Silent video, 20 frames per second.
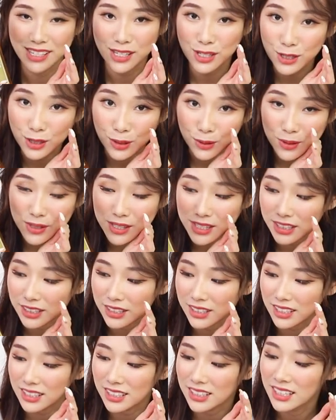So
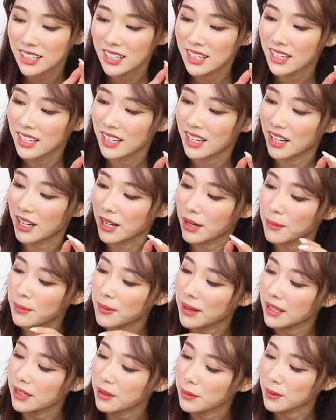sturdy.
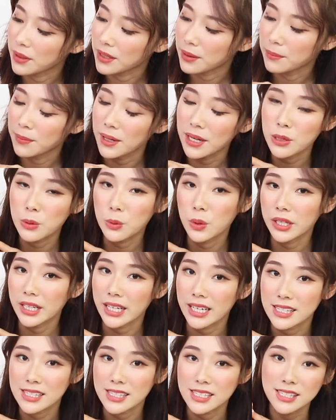Anyway,
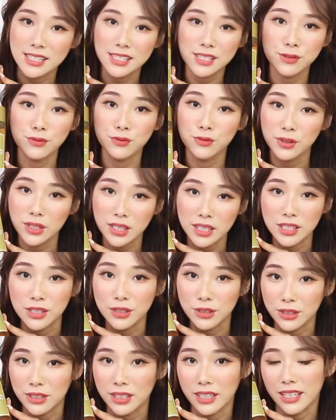mugwort essence is
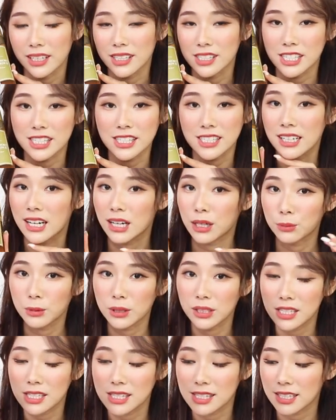really good at just
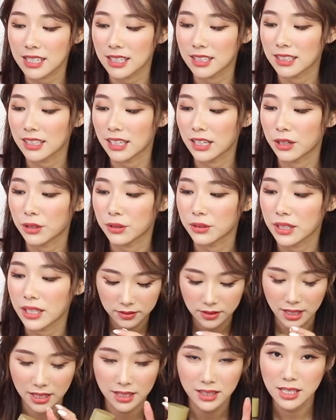calming the skin down.
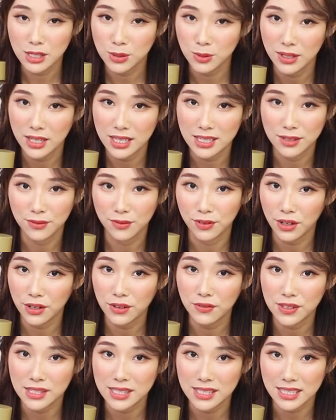And this one has a very
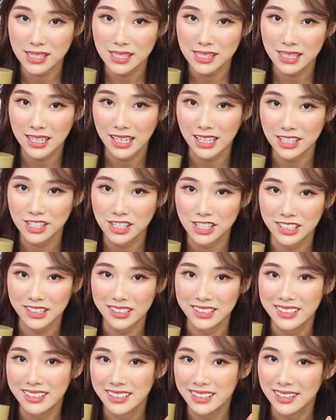viscous texture.
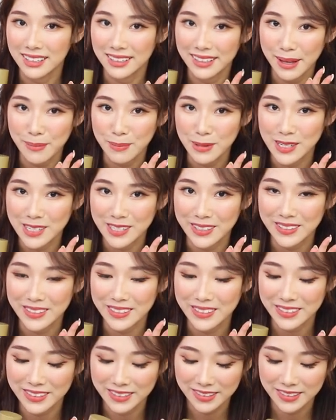Let me show you.